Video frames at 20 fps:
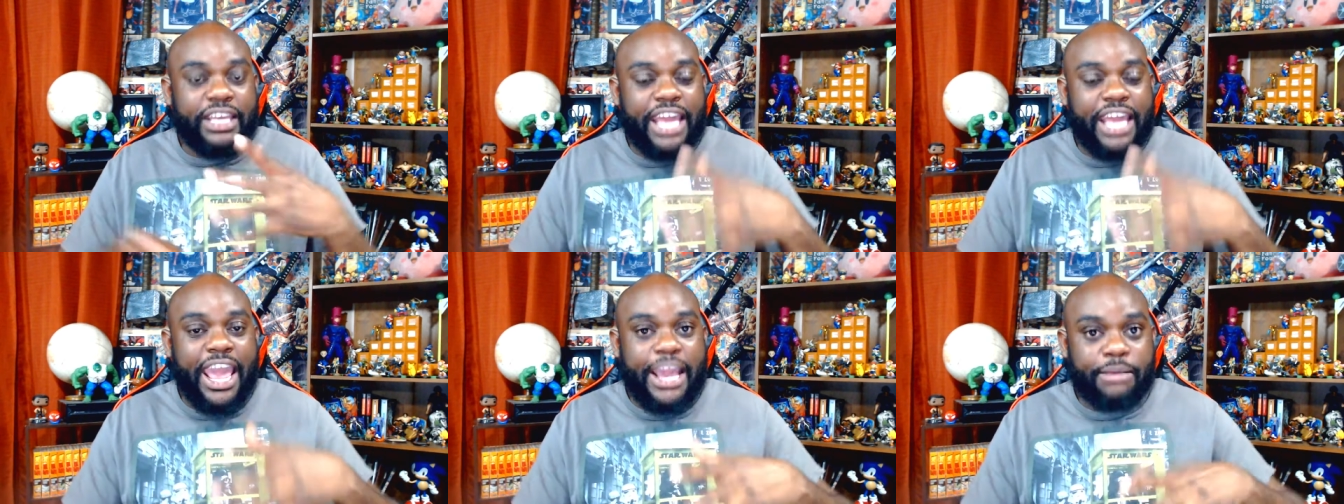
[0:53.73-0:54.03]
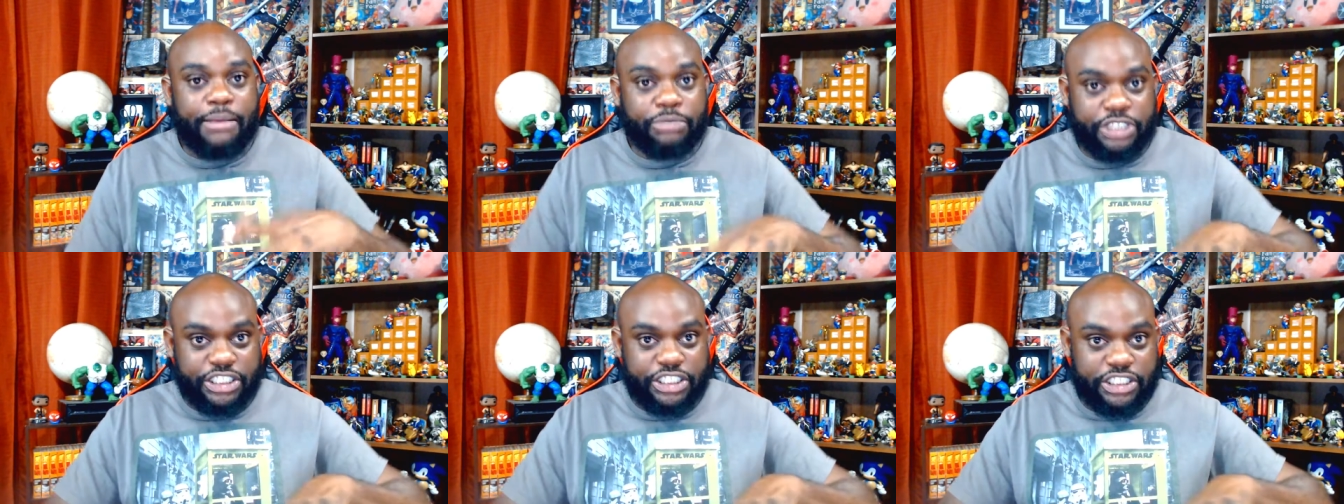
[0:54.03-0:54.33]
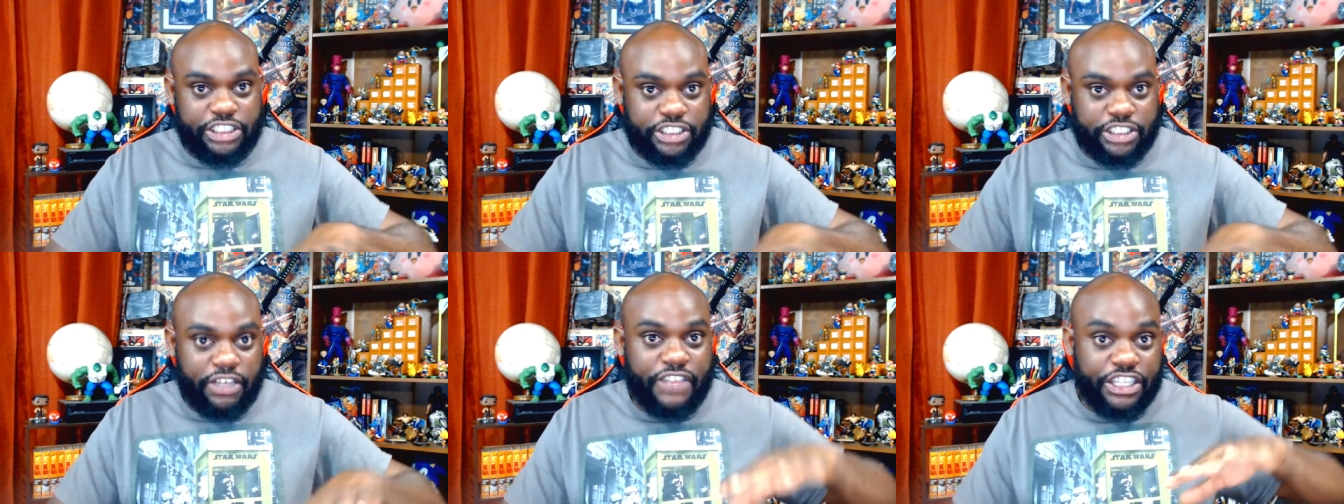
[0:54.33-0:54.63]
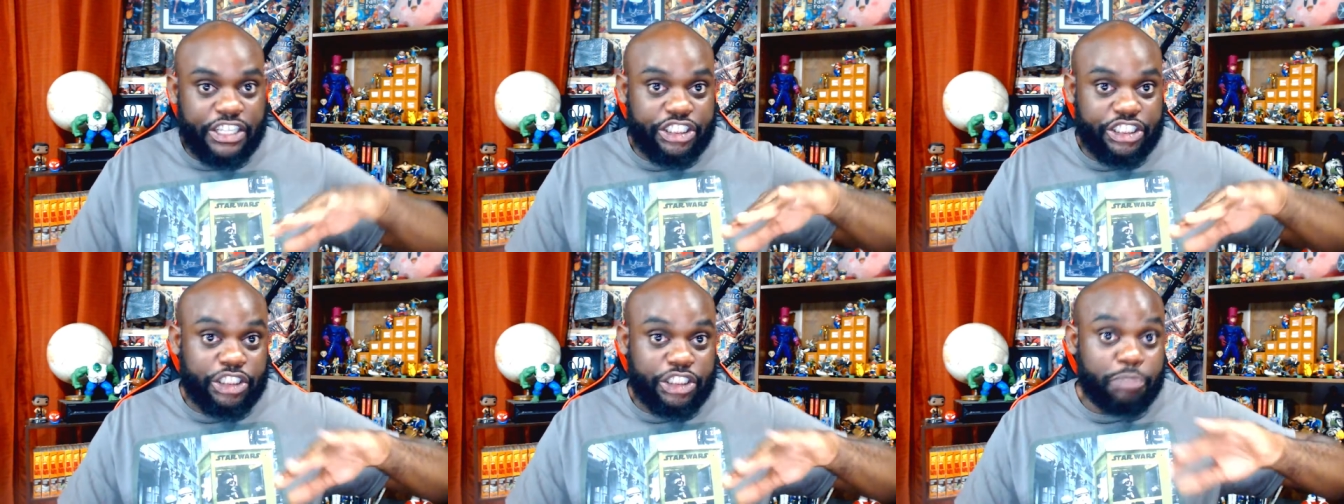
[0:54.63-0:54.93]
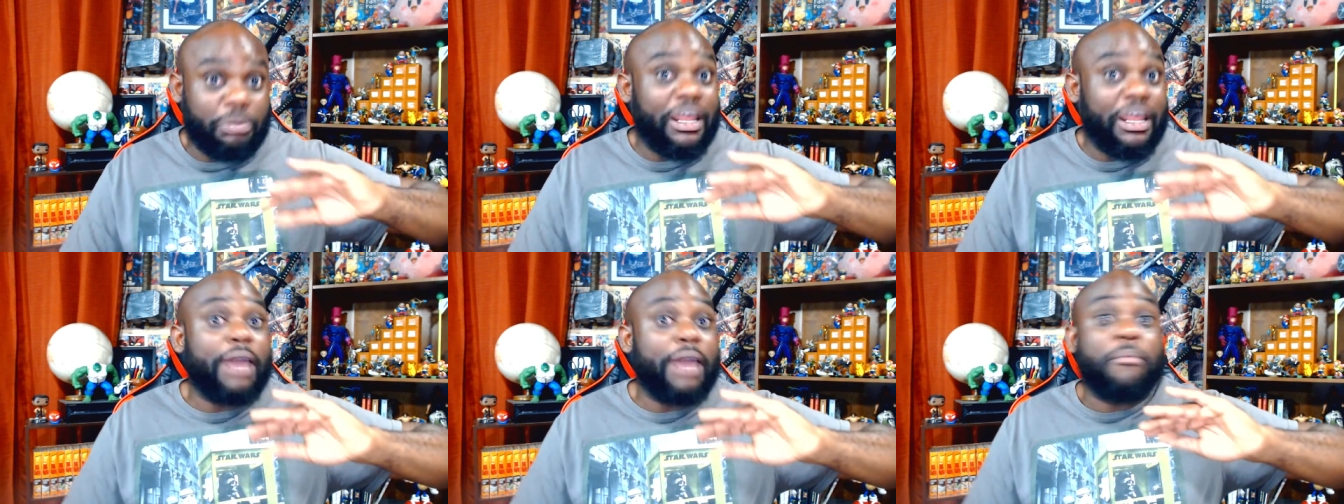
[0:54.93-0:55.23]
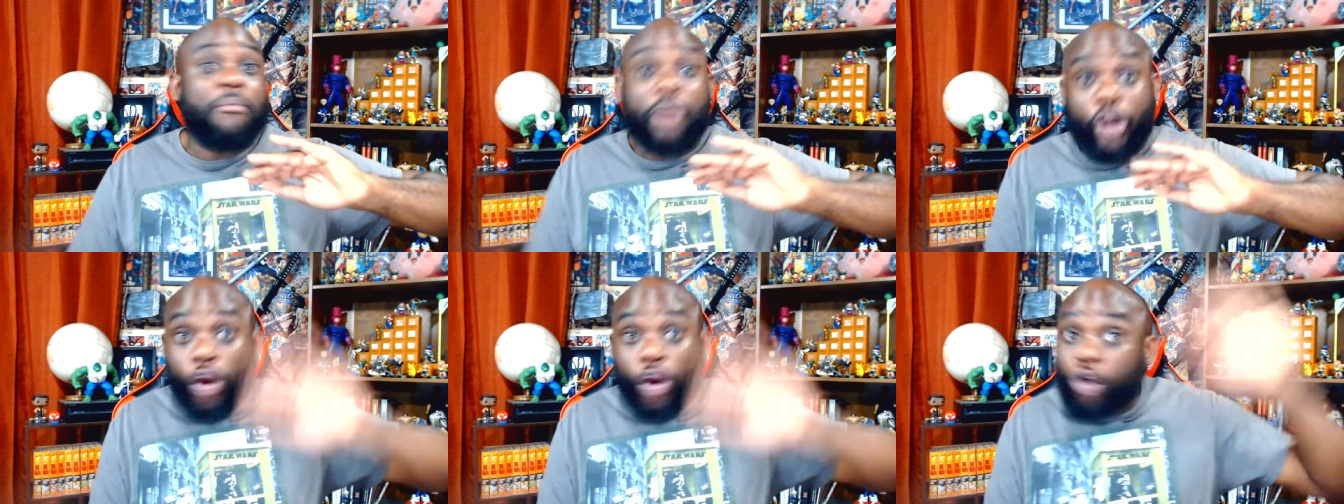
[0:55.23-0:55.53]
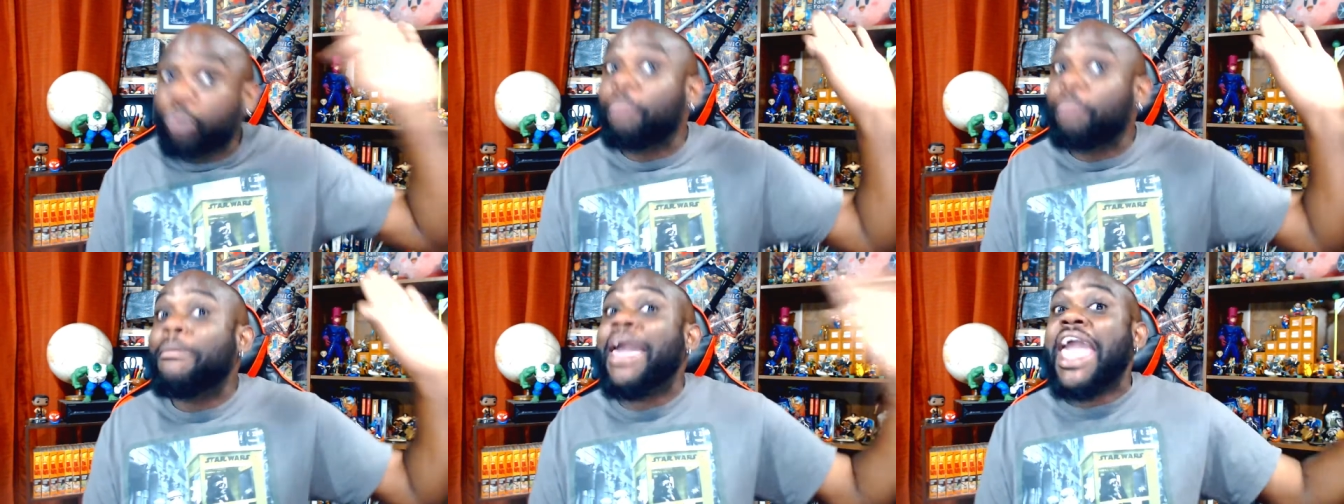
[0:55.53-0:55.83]
games and stuff that she's playing. But her
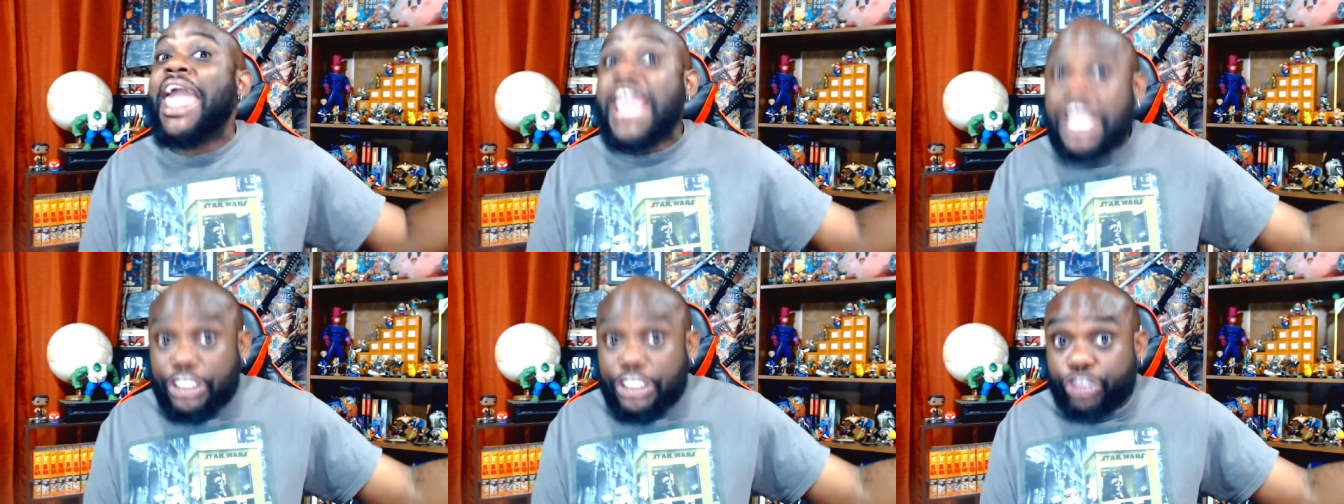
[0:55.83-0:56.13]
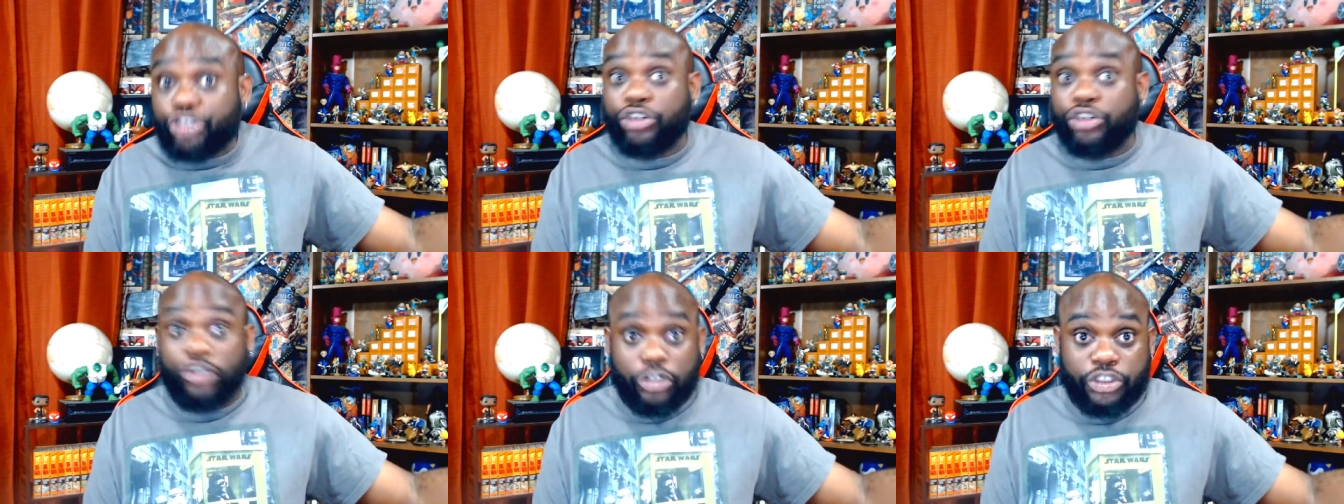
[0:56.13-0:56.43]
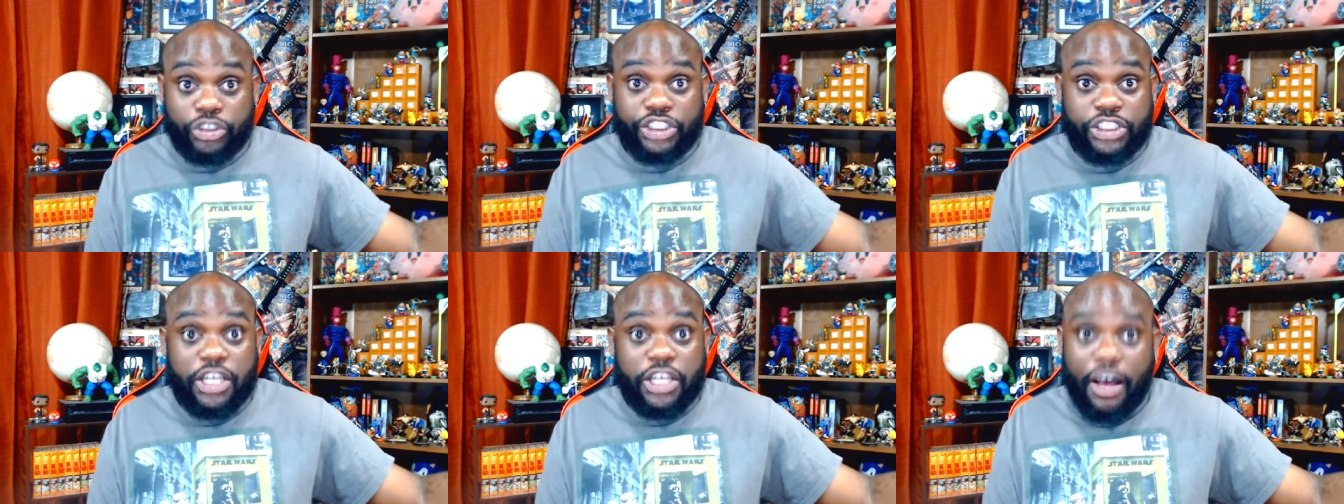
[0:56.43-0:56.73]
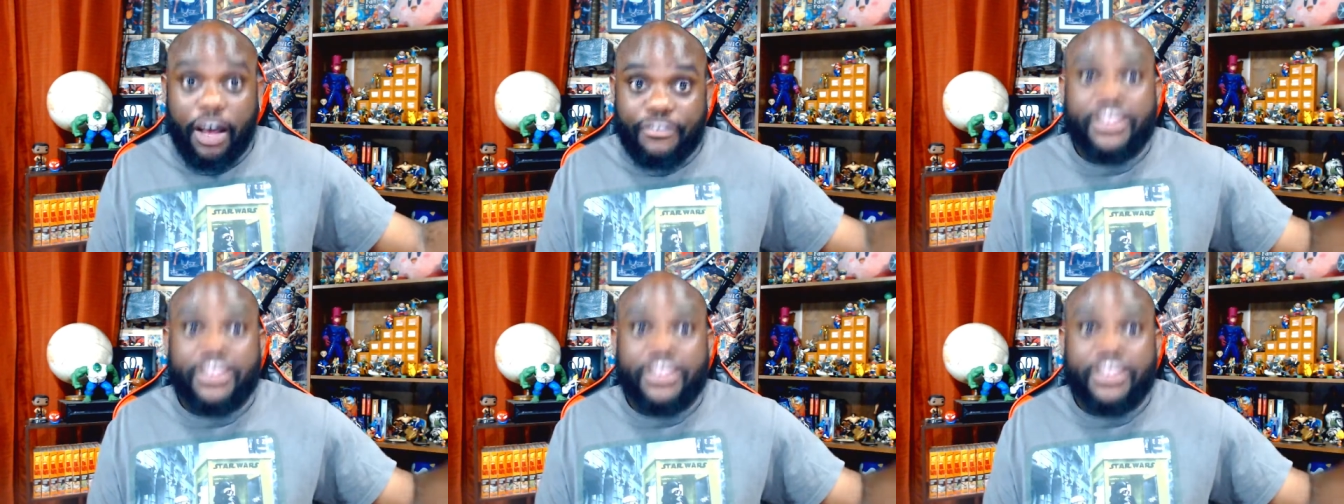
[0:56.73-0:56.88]
major stuff